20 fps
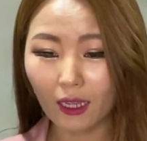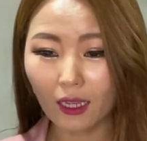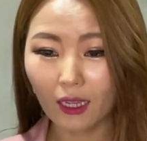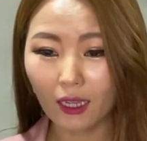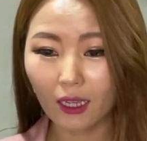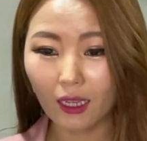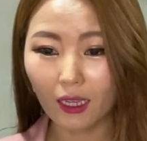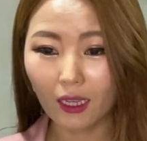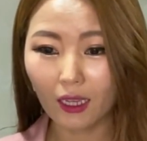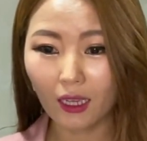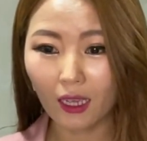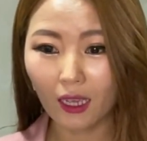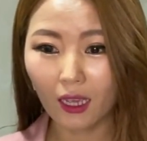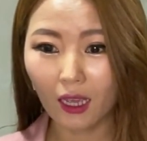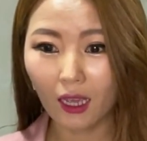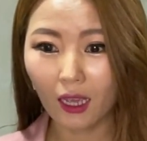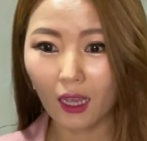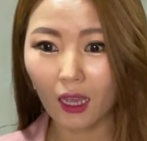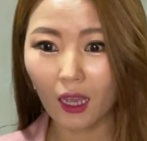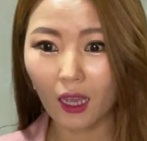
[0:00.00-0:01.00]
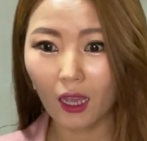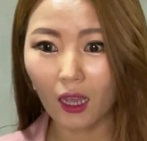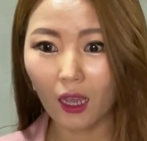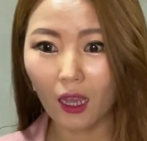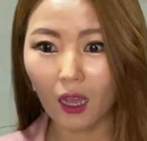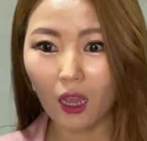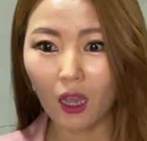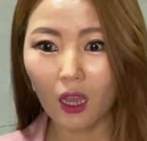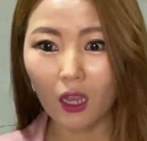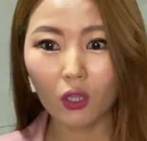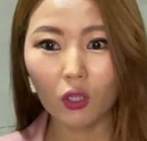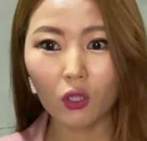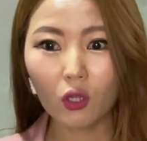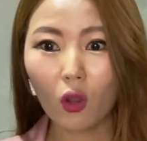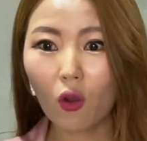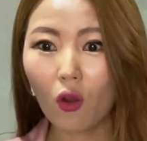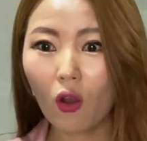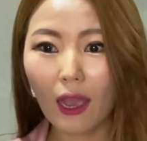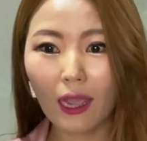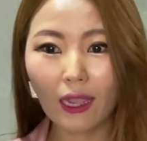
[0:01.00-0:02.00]
oh no
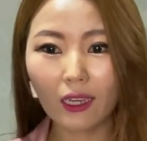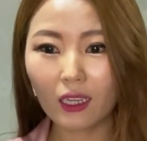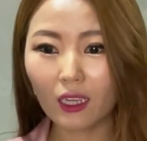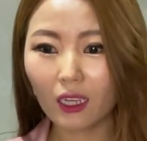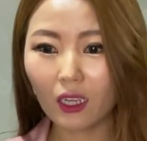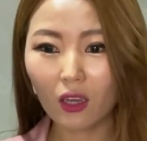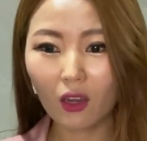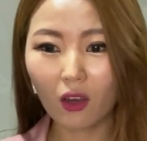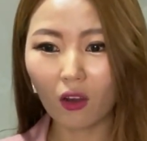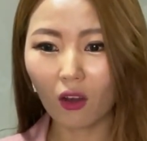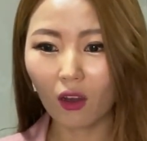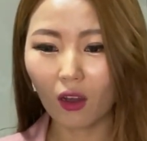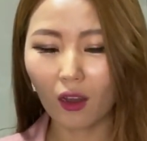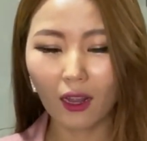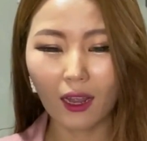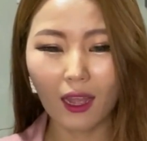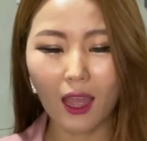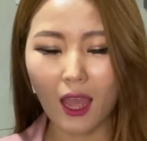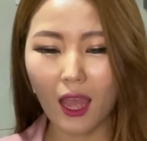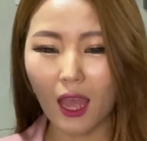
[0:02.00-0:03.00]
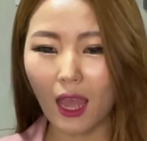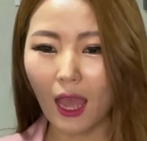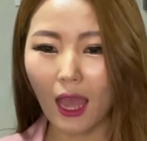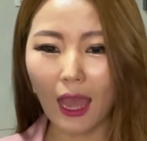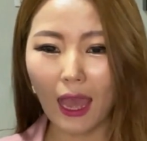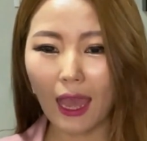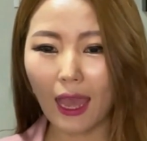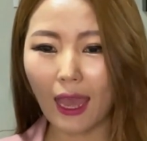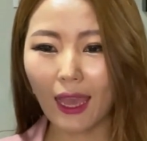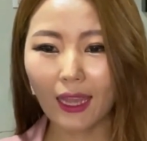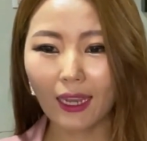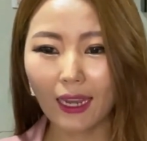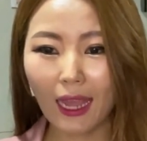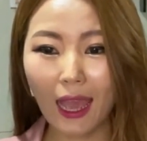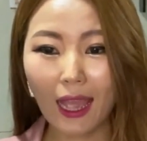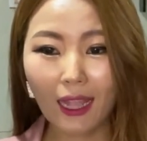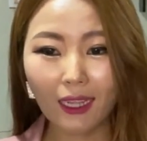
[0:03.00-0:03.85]
no idea and mm-hmm.